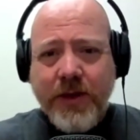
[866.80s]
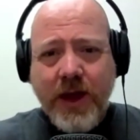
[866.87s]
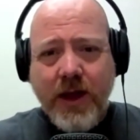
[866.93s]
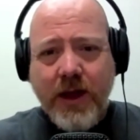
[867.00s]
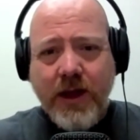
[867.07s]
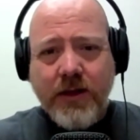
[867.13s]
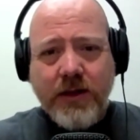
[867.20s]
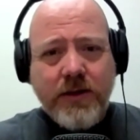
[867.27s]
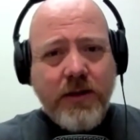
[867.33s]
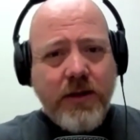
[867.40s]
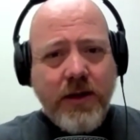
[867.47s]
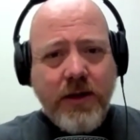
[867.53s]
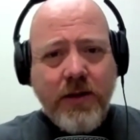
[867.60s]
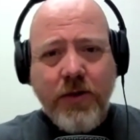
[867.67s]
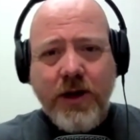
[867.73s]
uh,
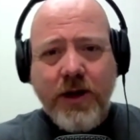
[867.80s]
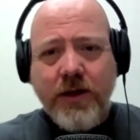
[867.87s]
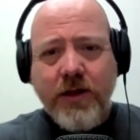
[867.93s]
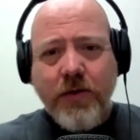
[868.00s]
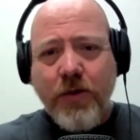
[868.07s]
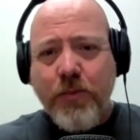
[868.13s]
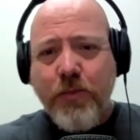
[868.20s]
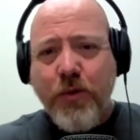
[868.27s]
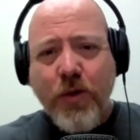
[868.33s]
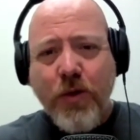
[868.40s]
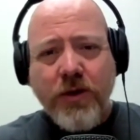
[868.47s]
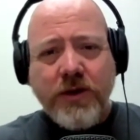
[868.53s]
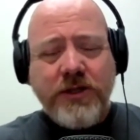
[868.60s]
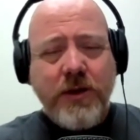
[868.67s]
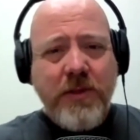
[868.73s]
read the
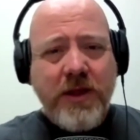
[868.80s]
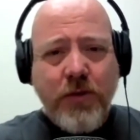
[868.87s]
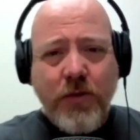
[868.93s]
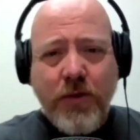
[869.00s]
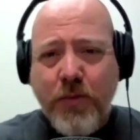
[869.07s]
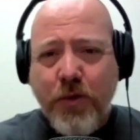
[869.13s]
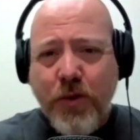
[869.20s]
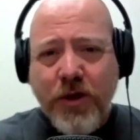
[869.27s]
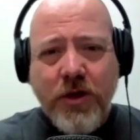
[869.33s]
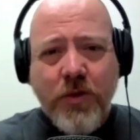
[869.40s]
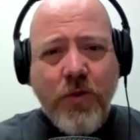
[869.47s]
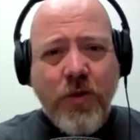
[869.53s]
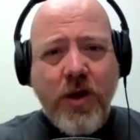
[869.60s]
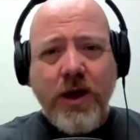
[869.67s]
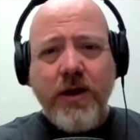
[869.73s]
report or submit the report you
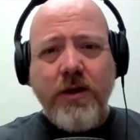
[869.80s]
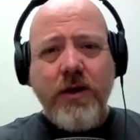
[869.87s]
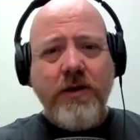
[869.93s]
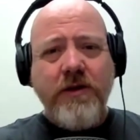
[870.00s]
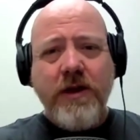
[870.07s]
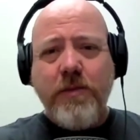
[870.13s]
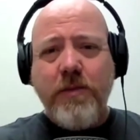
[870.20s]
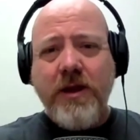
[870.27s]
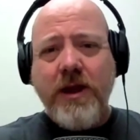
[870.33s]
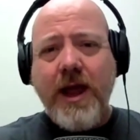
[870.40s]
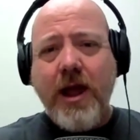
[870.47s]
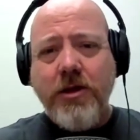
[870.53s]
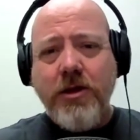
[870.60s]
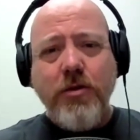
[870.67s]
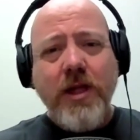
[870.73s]
want you teach me
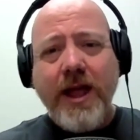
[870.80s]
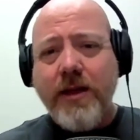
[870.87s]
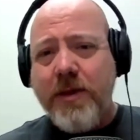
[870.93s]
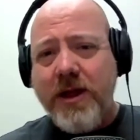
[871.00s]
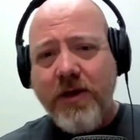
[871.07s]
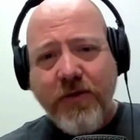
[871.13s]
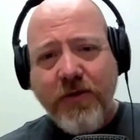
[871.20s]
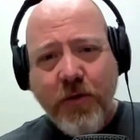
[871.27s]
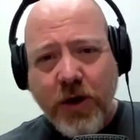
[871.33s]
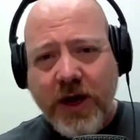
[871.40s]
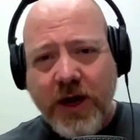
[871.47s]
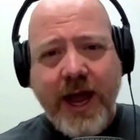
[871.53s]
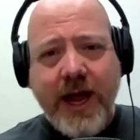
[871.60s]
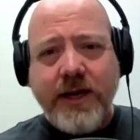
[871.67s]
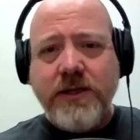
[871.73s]
how you like me to
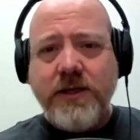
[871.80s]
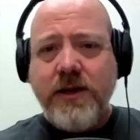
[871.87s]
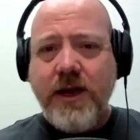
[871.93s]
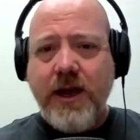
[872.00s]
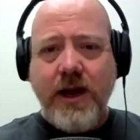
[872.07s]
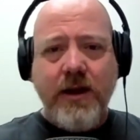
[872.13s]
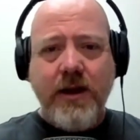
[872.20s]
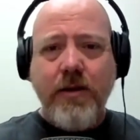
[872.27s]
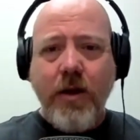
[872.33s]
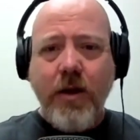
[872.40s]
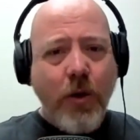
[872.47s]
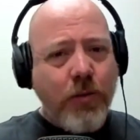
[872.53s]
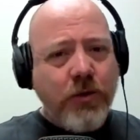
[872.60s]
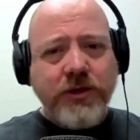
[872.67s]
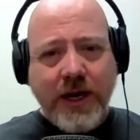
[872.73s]
forecast and
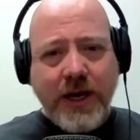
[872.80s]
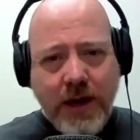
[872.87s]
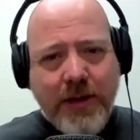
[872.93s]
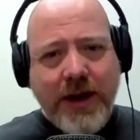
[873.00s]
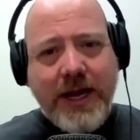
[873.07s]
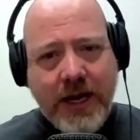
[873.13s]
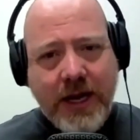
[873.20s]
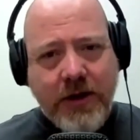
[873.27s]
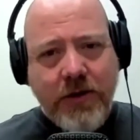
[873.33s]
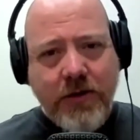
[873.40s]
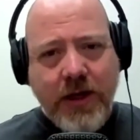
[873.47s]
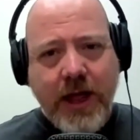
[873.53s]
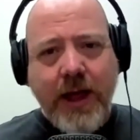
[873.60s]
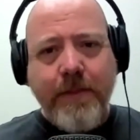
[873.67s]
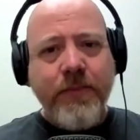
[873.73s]
almost anybody can do
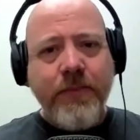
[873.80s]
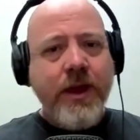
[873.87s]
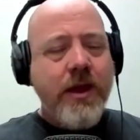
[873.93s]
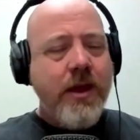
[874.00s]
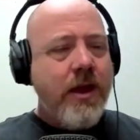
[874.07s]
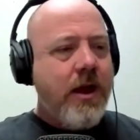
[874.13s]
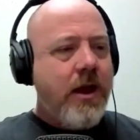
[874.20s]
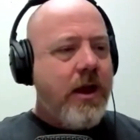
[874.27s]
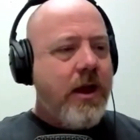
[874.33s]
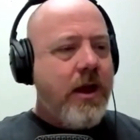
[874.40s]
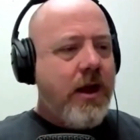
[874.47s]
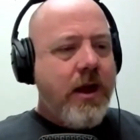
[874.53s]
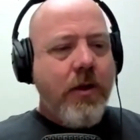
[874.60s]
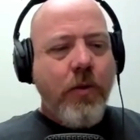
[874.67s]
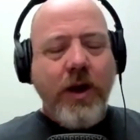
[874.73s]
that
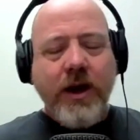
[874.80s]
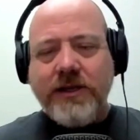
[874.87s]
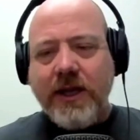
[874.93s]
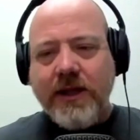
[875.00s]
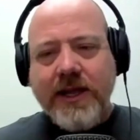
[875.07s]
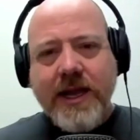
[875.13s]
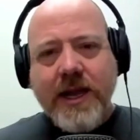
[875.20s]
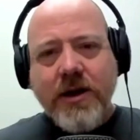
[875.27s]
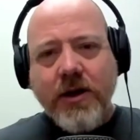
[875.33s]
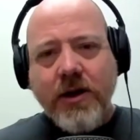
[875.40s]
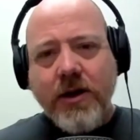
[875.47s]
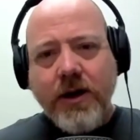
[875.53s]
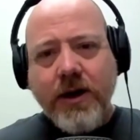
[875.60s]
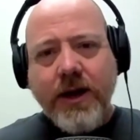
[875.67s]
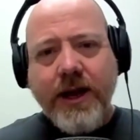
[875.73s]
whereas a
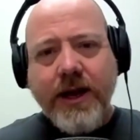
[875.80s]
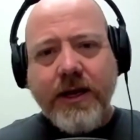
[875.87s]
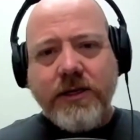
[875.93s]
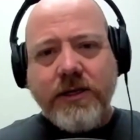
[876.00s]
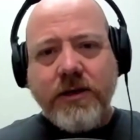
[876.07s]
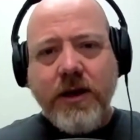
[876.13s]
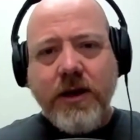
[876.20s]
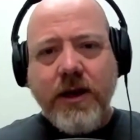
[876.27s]
leader is